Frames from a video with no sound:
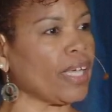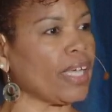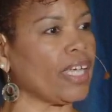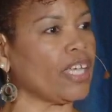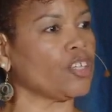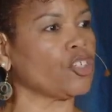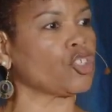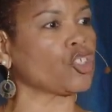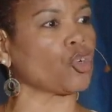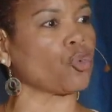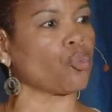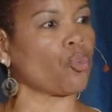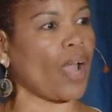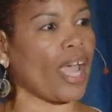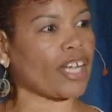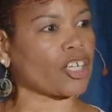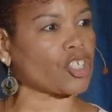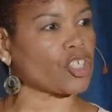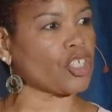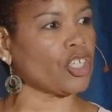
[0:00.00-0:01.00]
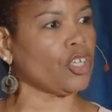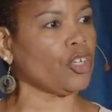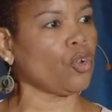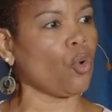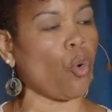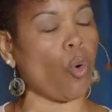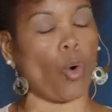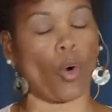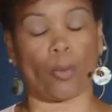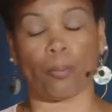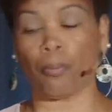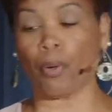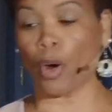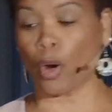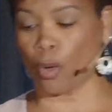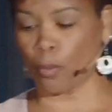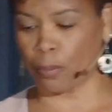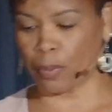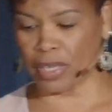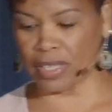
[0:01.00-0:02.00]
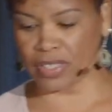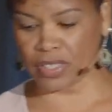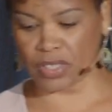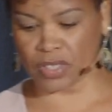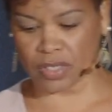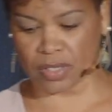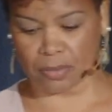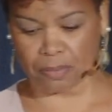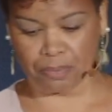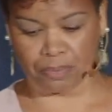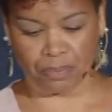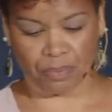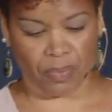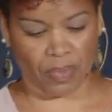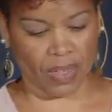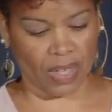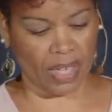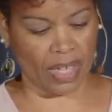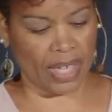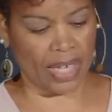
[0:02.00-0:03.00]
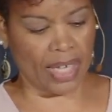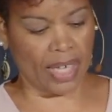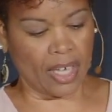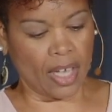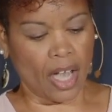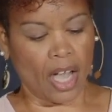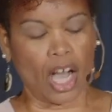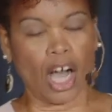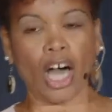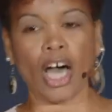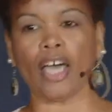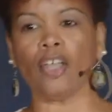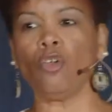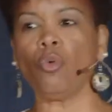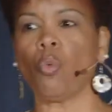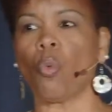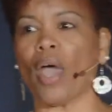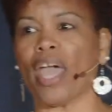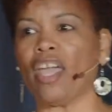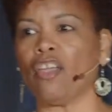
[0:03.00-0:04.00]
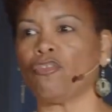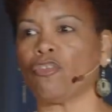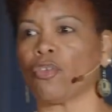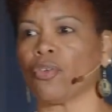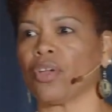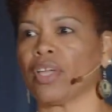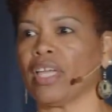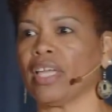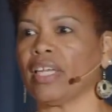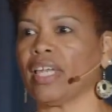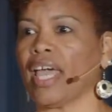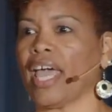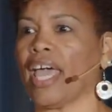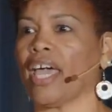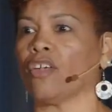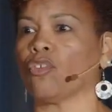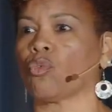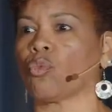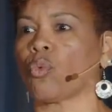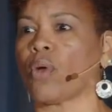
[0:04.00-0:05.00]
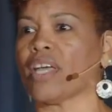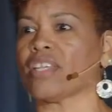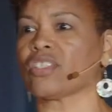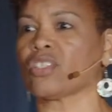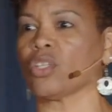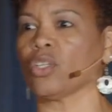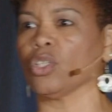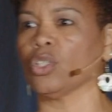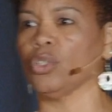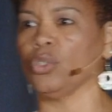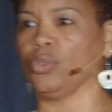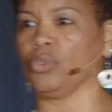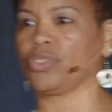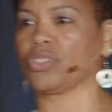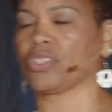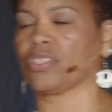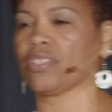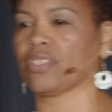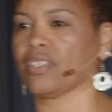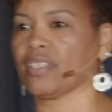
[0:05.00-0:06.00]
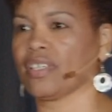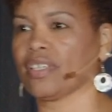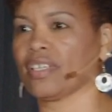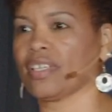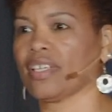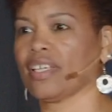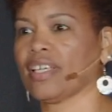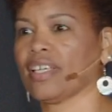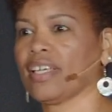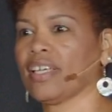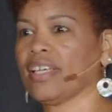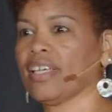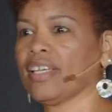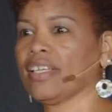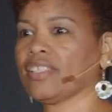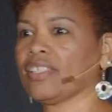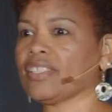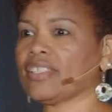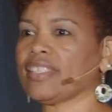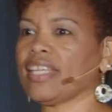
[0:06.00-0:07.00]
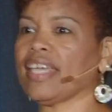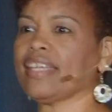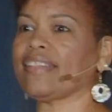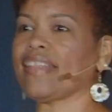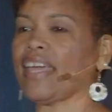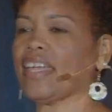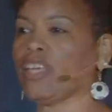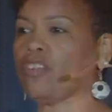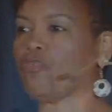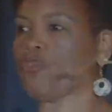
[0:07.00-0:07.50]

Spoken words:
in direction or purpose, unwavering and resolute. Just take that in